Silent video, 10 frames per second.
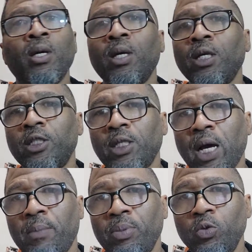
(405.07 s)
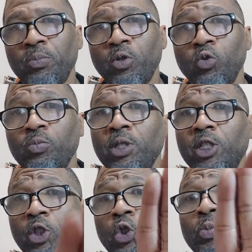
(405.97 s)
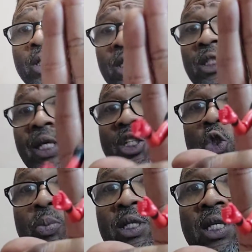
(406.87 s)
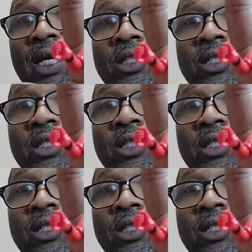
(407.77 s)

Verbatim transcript: It's not Boom Boom. It's Jubilees. That's Jubilees head